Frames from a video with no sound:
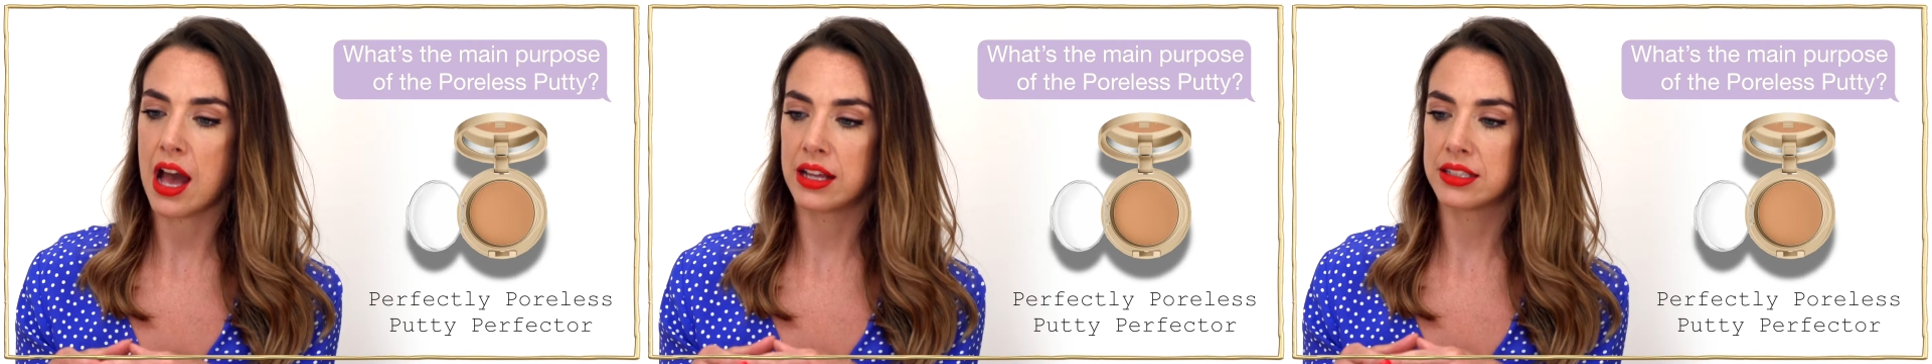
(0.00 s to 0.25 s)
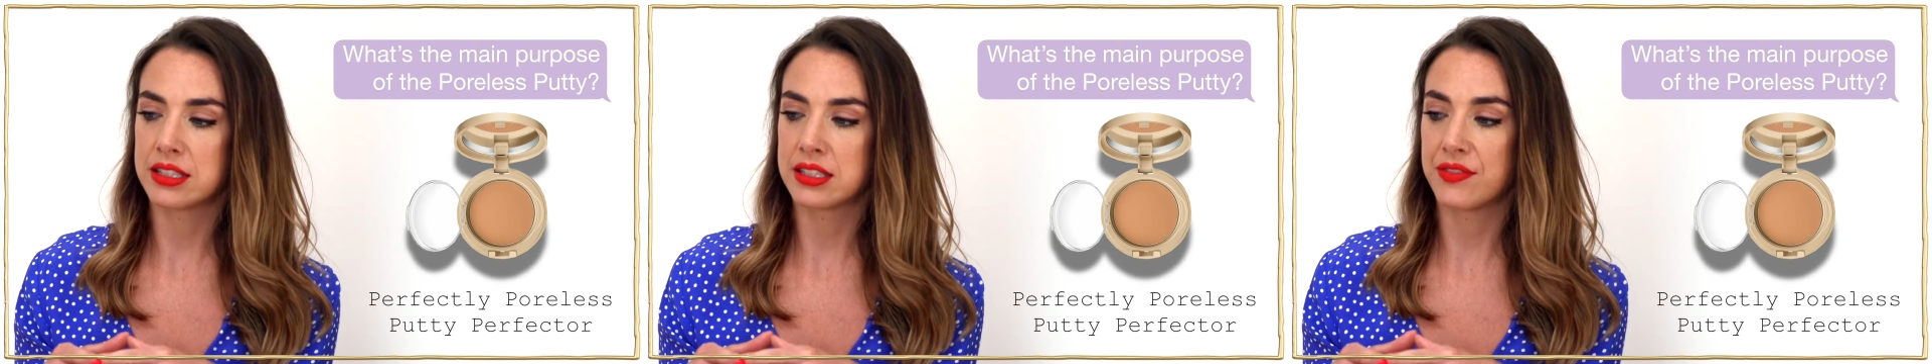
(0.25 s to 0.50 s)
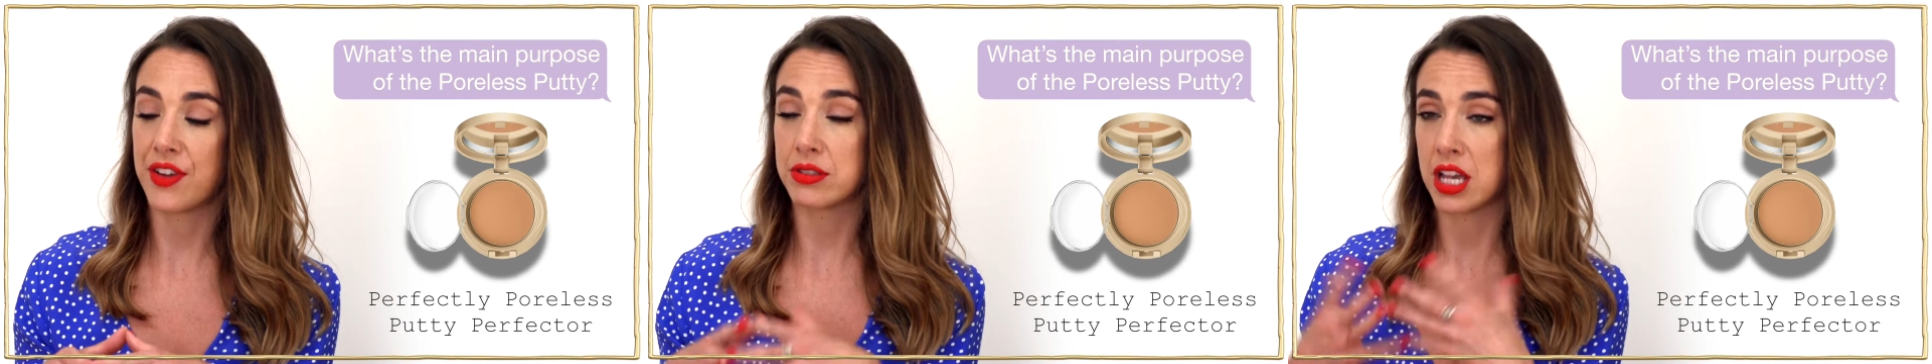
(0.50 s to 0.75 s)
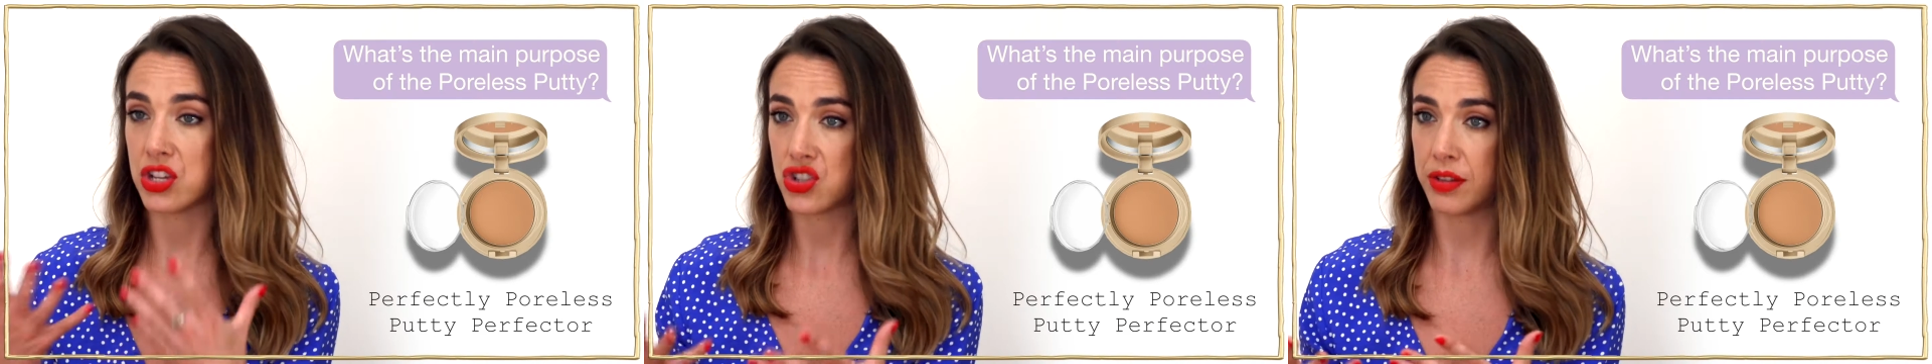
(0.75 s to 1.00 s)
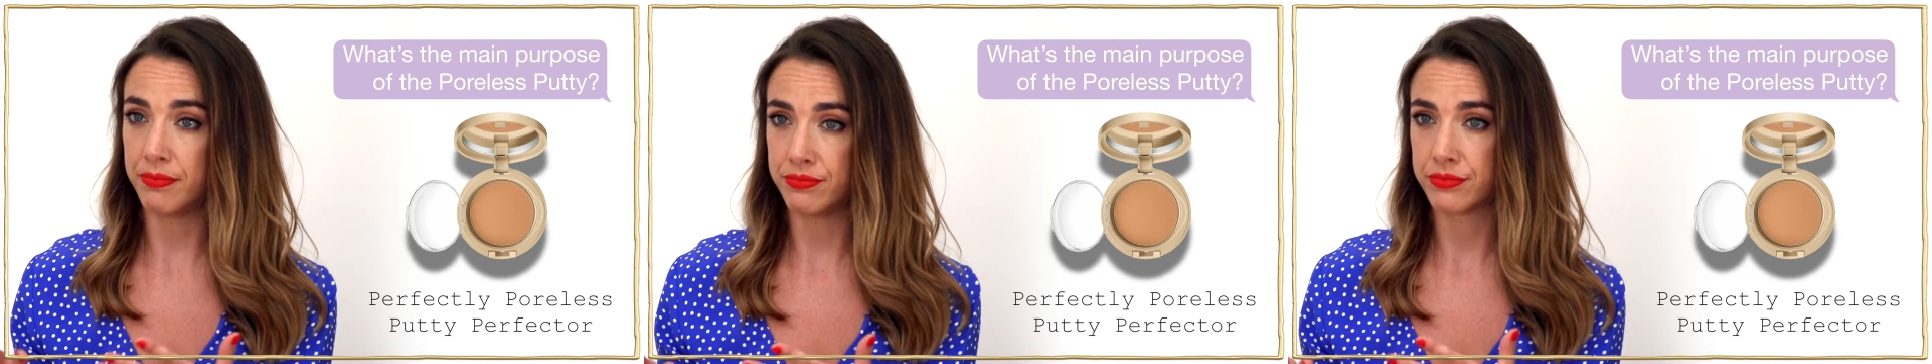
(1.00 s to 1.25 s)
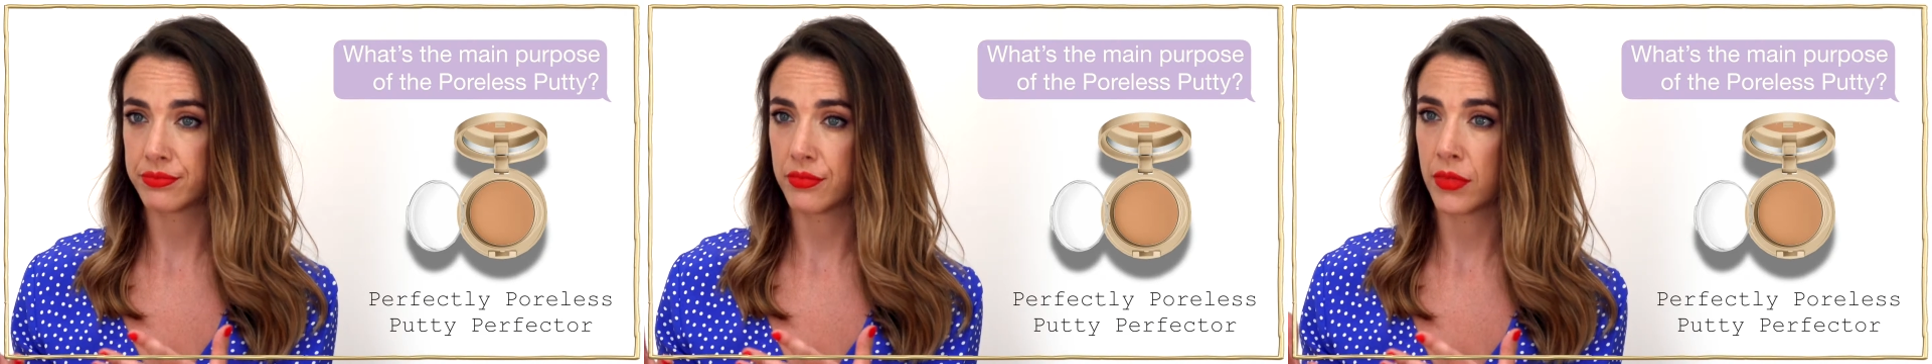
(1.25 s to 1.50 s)
as foundation
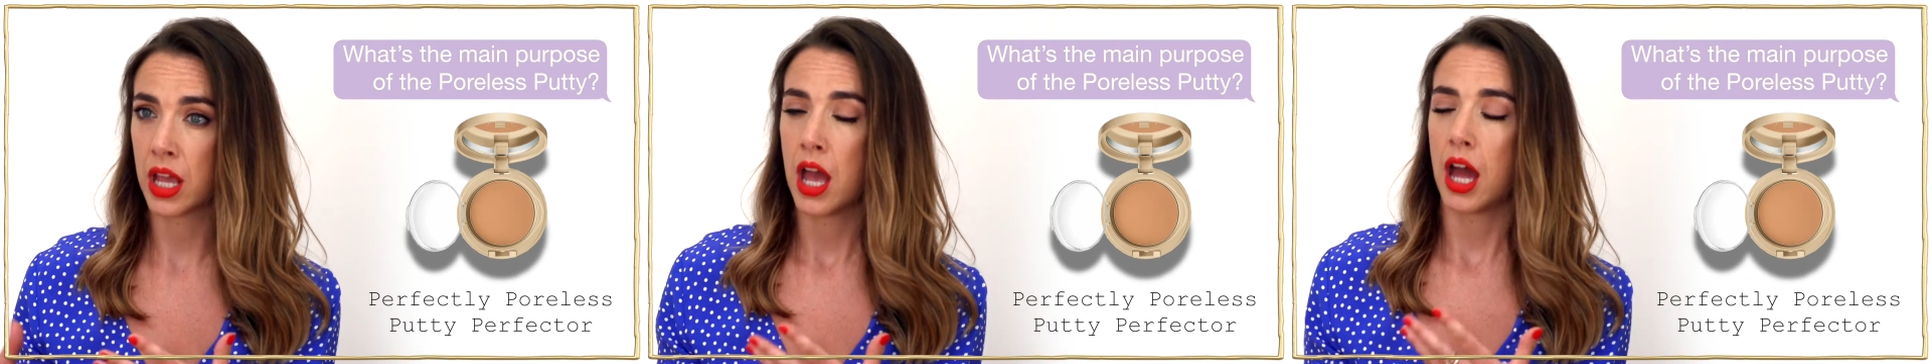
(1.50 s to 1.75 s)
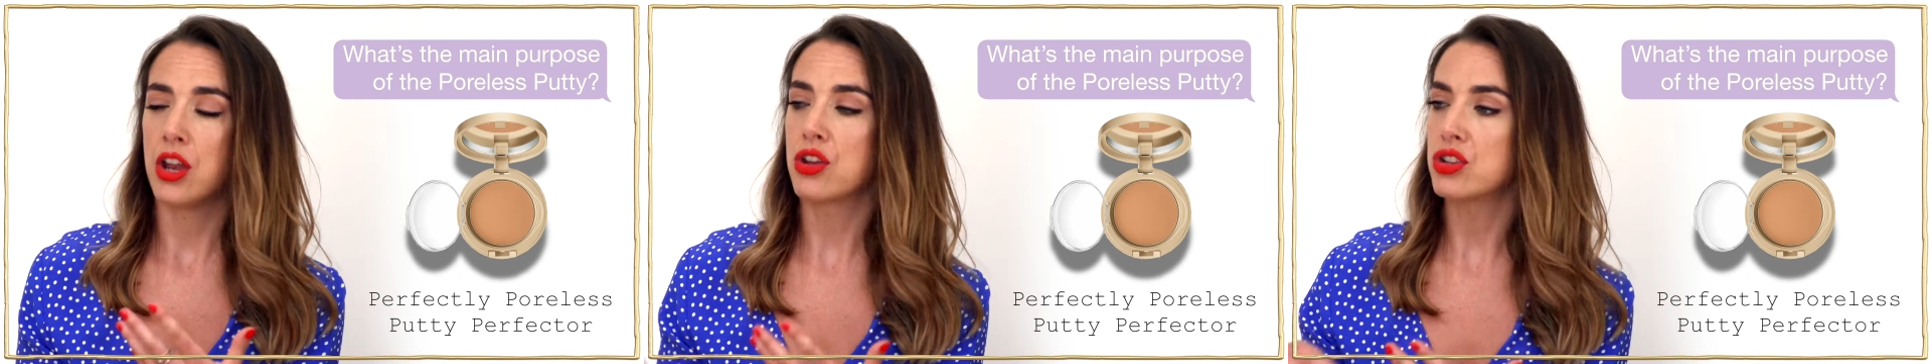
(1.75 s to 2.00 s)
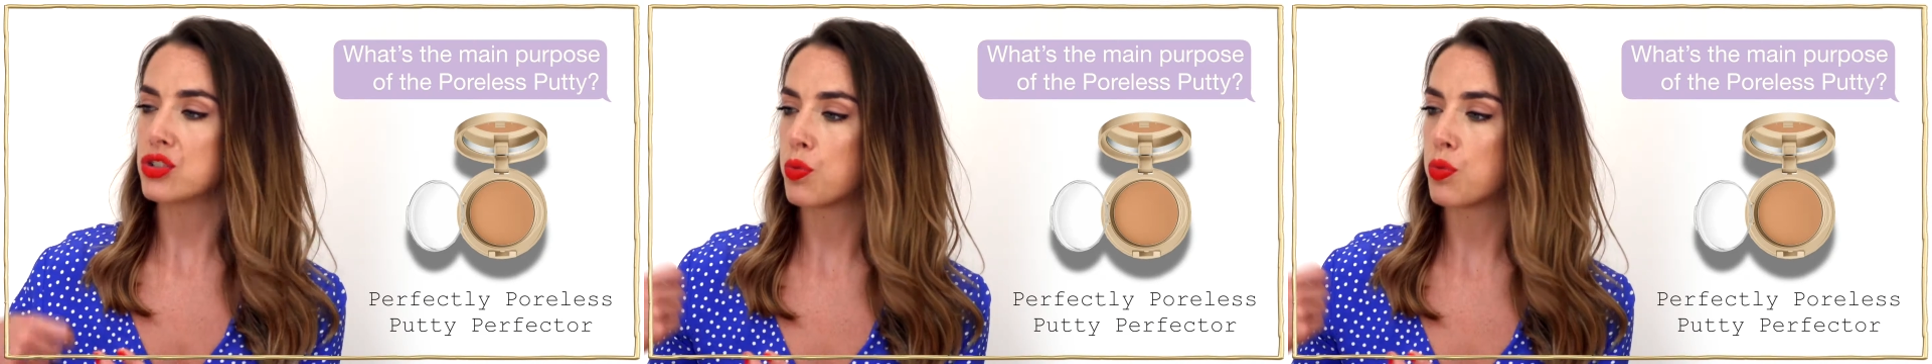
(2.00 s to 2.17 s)
and you can